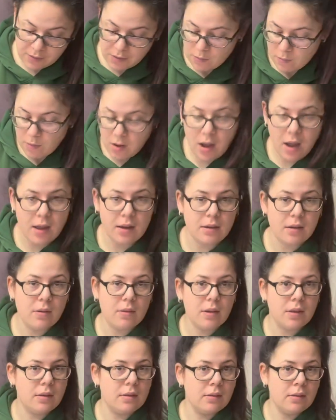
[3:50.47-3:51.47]
want, you
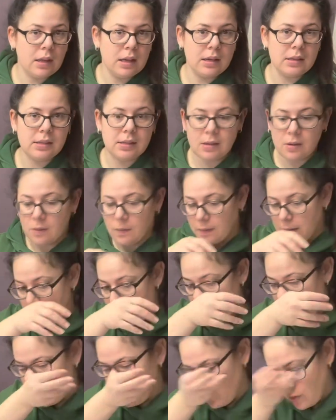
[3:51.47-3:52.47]
can let it sit
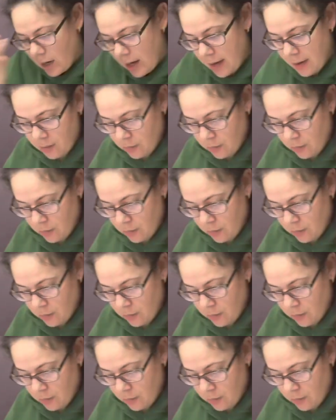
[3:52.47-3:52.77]
overnight and dry,